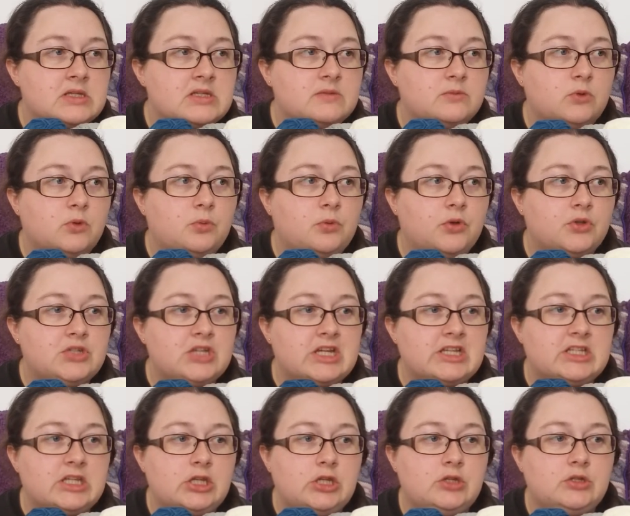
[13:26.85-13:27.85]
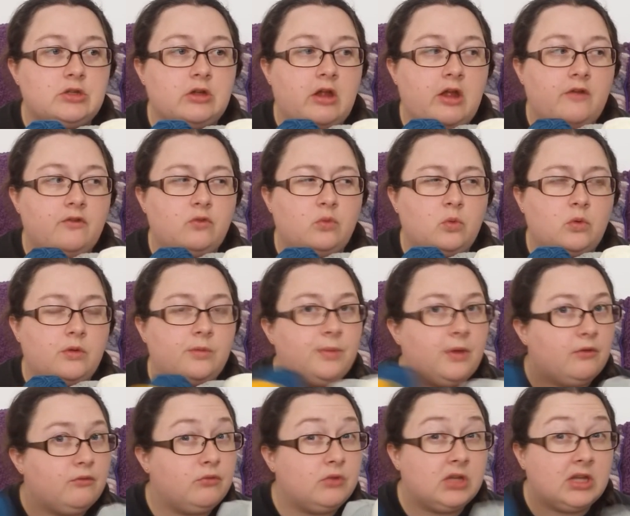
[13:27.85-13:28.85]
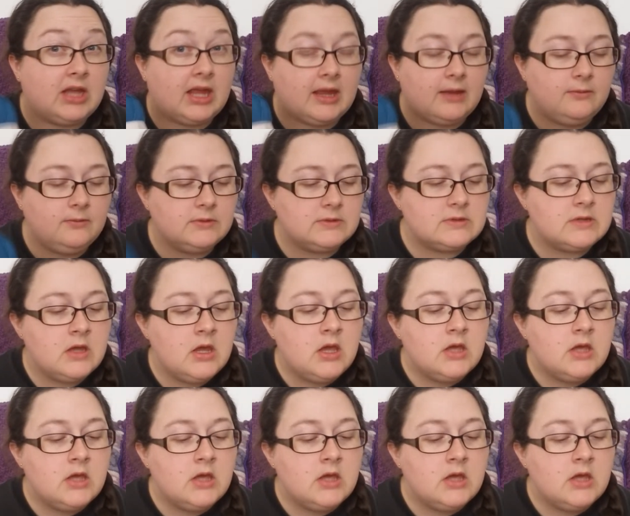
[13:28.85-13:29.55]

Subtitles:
small projects and you don't have to worry about running out.